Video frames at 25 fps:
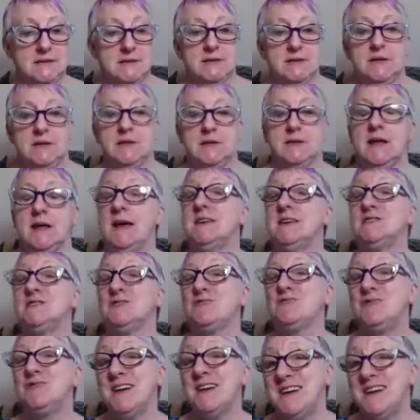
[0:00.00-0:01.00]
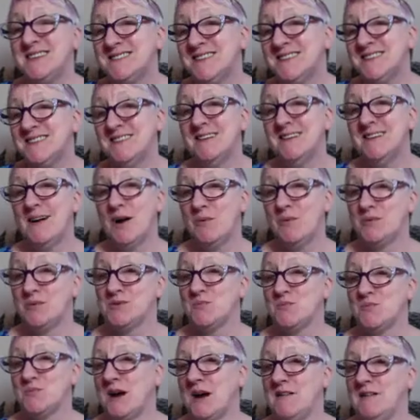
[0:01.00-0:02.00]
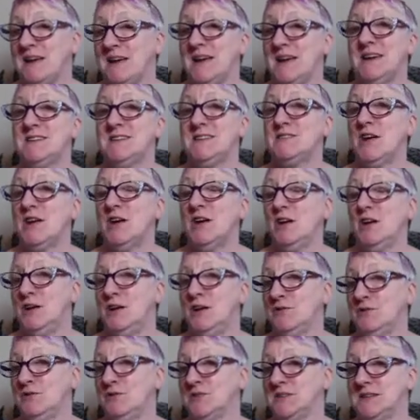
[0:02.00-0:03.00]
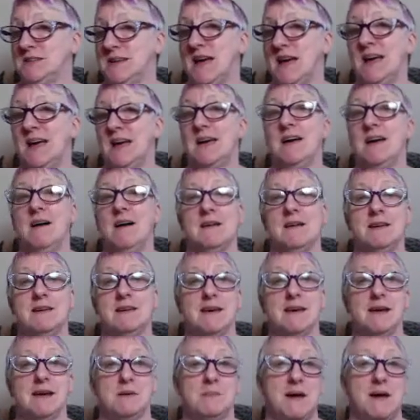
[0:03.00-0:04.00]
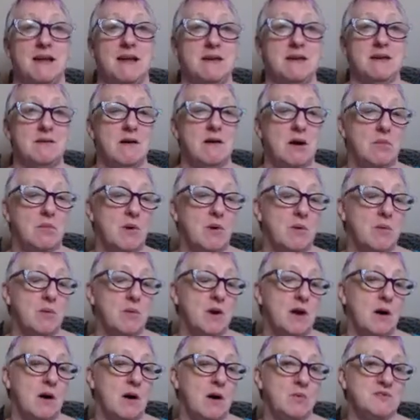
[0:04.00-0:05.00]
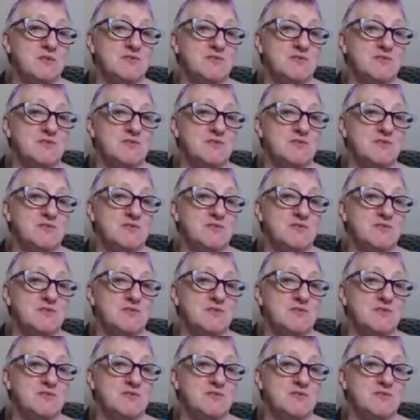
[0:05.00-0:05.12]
There is a reason I was wearing it earlier on today. I'd had a bad night, woken up, wasn't